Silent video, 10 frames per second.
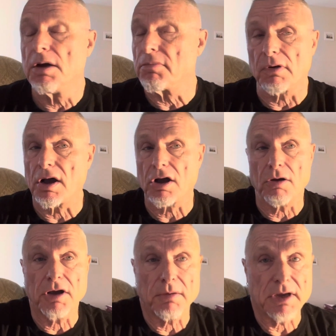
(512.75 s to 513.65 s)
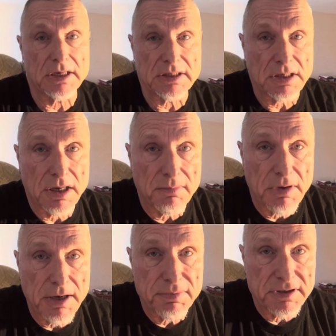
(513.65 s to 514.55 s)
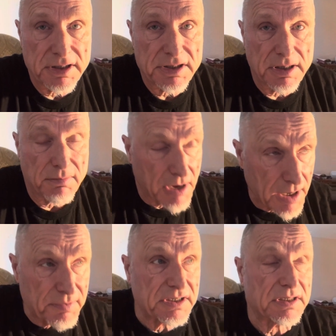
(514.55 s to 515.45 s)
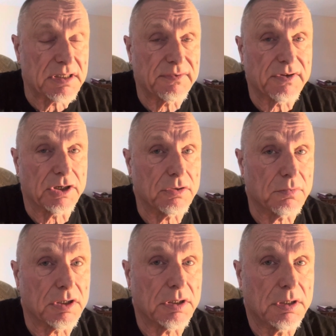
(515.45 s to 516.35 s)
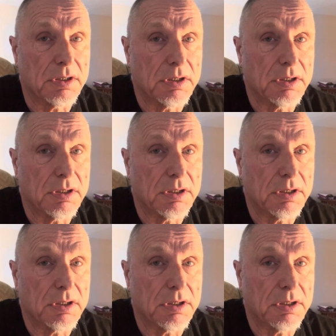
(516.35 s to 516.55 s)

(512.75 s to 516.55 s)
Barack Obama is not in my position. My position is a very good one.